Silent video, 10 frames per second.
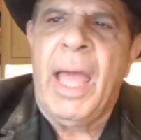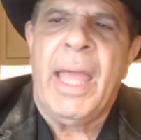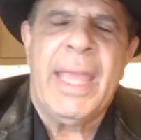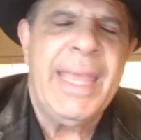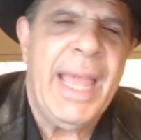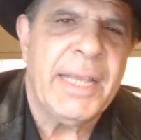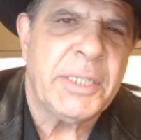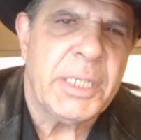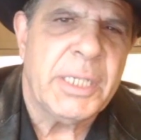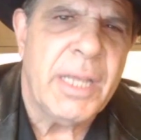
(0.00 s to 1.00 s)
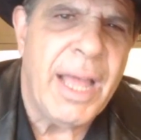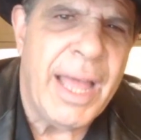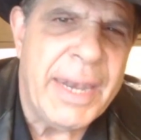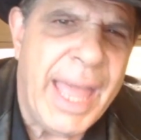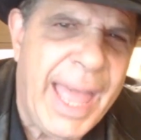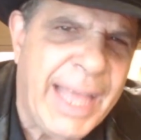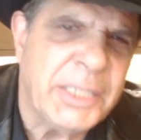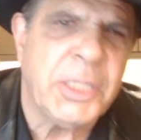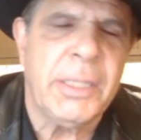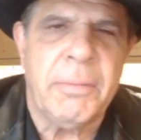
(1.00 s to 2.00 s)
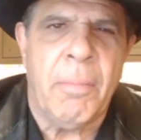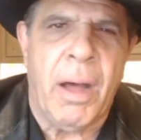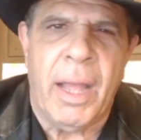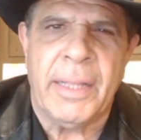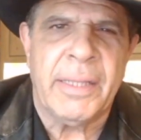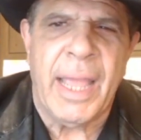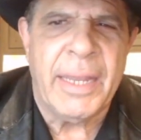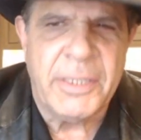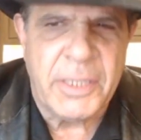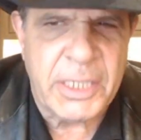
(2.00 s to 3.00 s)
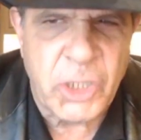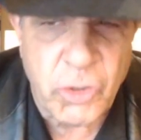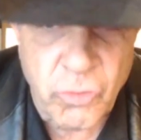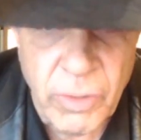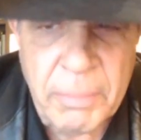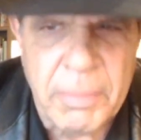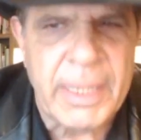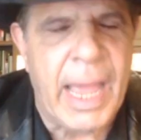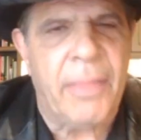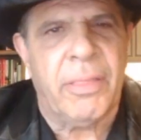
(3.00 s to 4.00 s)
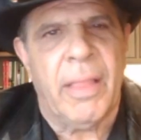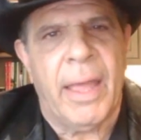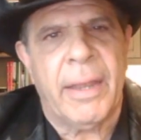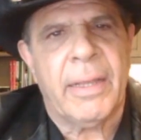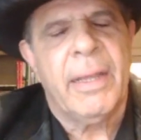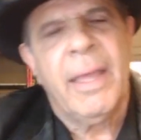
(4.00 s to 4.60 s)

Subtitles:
He has an excellent mind and is extremely athletic.